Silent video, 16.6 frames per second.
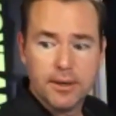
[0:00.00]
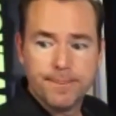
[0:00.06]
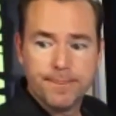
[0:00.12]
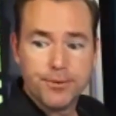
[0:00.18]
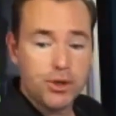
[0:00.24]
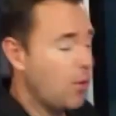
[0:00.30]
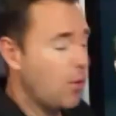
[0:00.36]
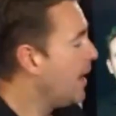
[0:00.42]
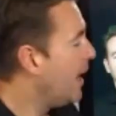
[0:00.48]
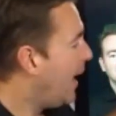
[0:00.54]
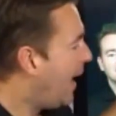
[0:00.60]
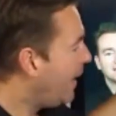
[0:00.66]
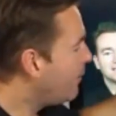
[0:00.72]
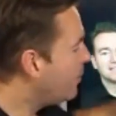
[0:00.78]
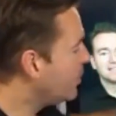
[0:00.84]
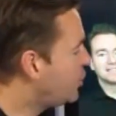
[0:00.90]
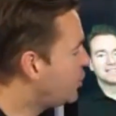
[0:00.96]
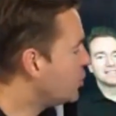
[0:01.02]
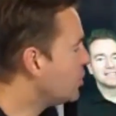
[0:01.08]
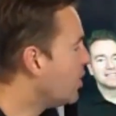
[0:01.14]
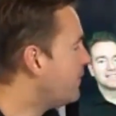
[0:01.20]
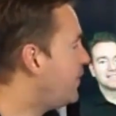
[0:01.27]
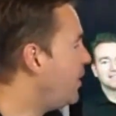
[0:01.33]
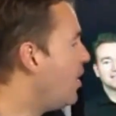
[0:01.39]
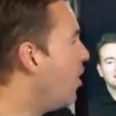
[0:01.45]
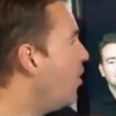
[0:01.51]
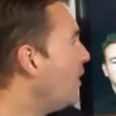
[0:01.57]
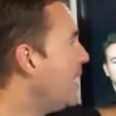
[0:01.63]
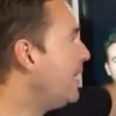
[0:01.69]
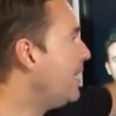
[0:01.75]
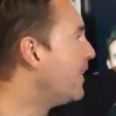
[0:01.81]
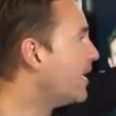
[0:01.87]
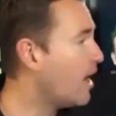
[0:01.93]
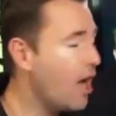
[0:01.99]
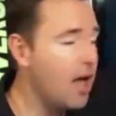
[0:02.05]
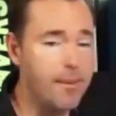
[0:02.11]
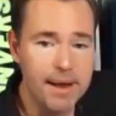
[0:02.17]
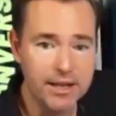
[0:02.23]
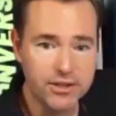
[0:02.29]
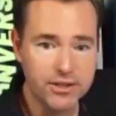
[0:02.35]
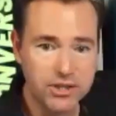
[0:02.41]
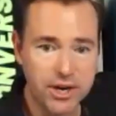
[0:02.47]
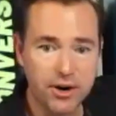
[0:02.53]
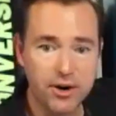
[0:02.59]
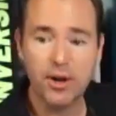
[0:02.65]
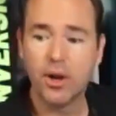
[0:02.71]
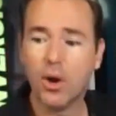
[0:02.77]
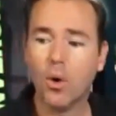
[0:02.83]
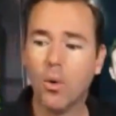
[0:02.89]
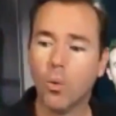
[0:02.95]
So I would just love to know in the comments here,